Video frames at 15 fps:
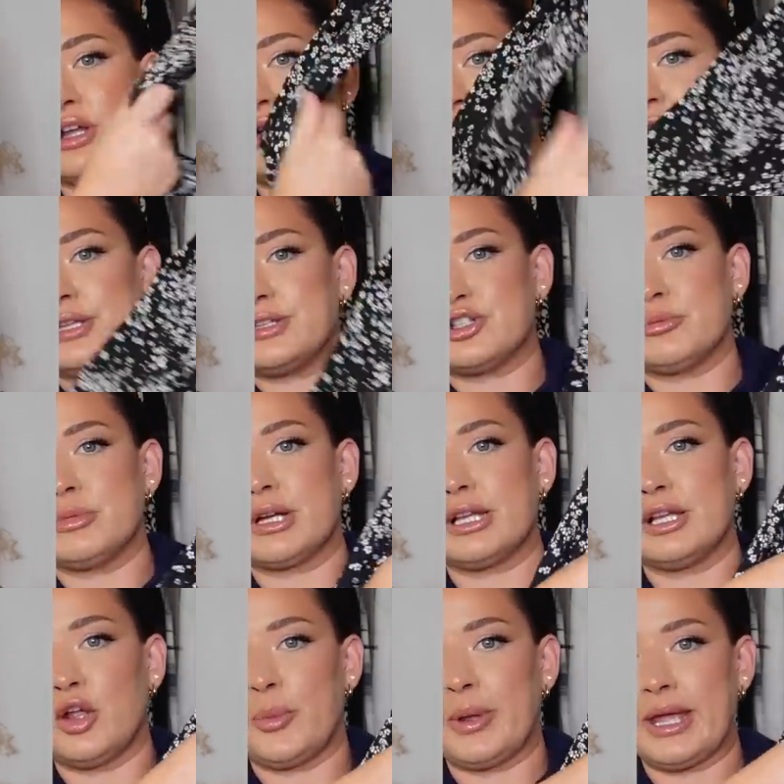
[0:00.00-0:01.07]
hug your stomach a
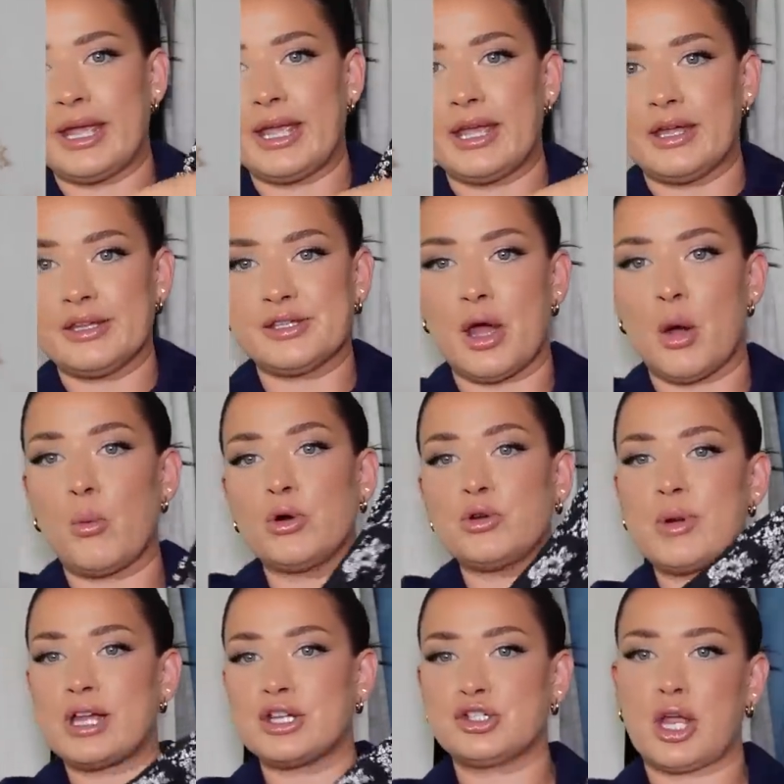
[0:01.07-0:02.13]
little bit here, so I would
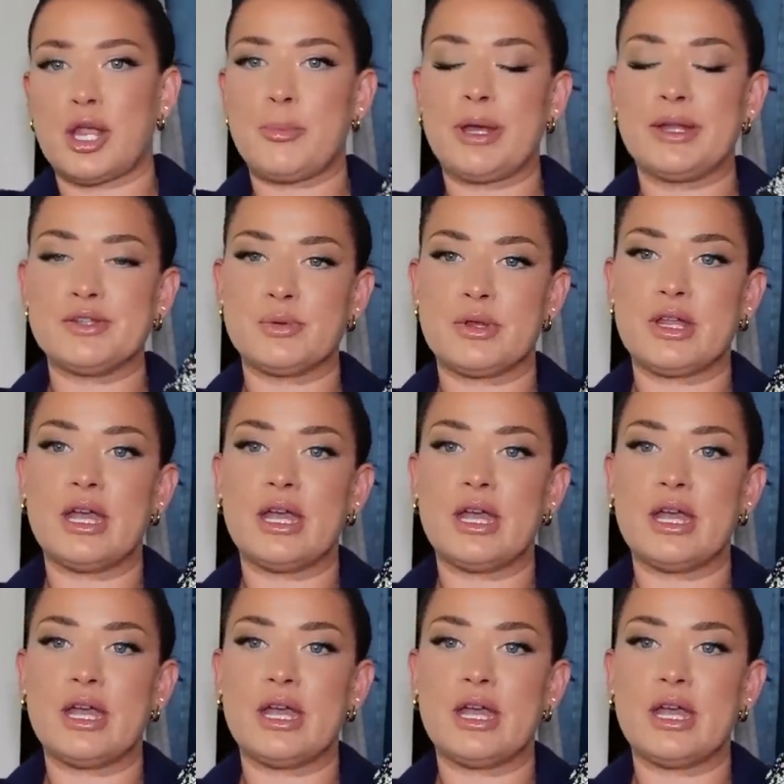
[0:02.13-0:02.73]
wear straight pants with